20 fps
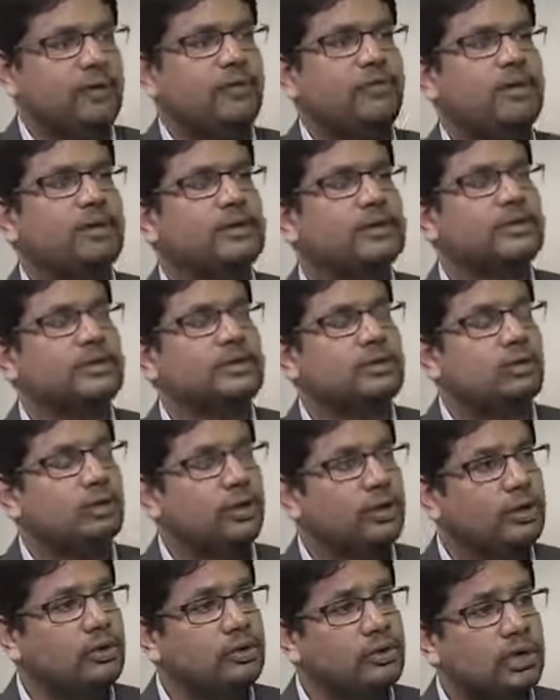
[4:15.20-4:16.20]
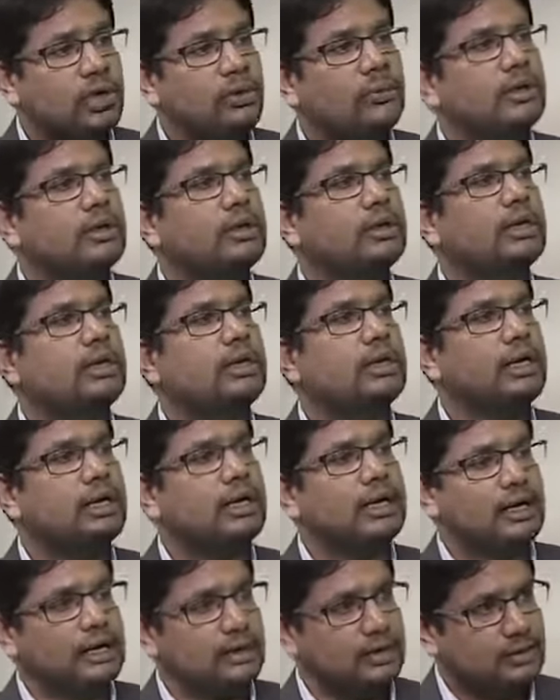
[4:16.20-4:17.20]
If it is going to come in a little
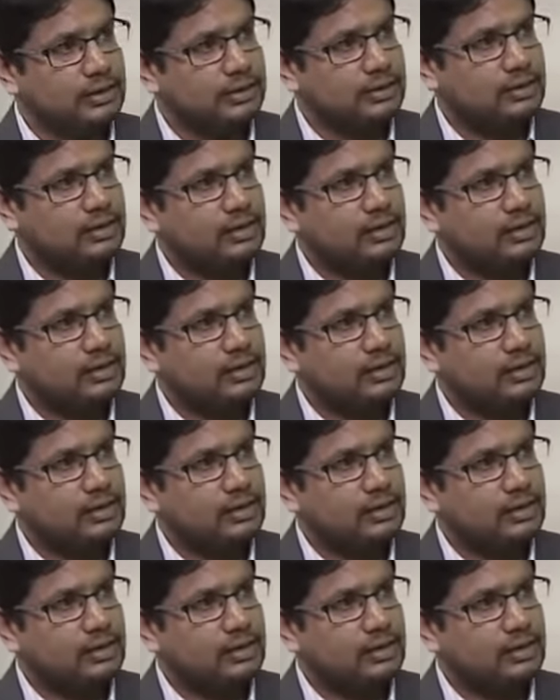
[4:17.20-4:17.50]
later,